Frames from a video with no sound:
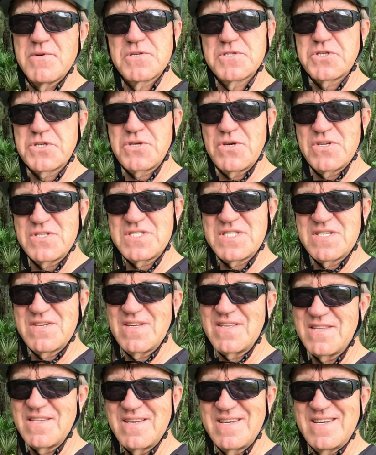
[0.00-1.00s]
more shirts,
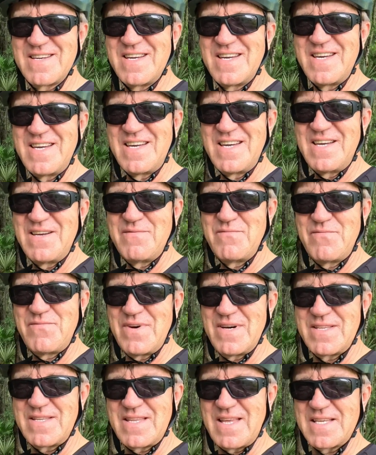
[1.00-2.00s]

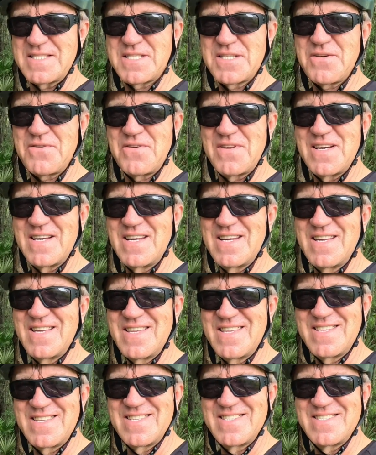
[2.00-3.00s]
but that's all.
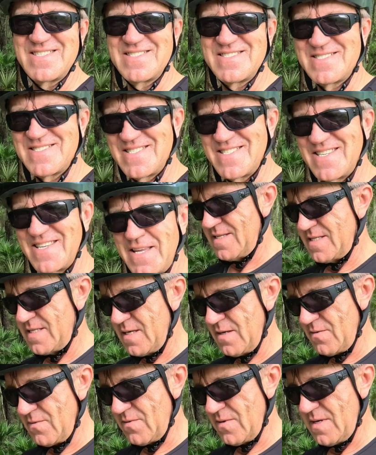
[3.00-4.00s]

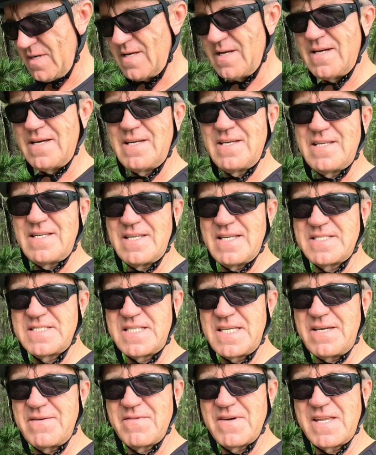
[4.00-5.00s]
So
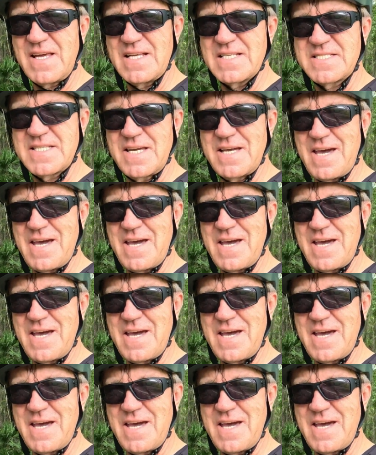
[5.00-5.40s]
let's see what else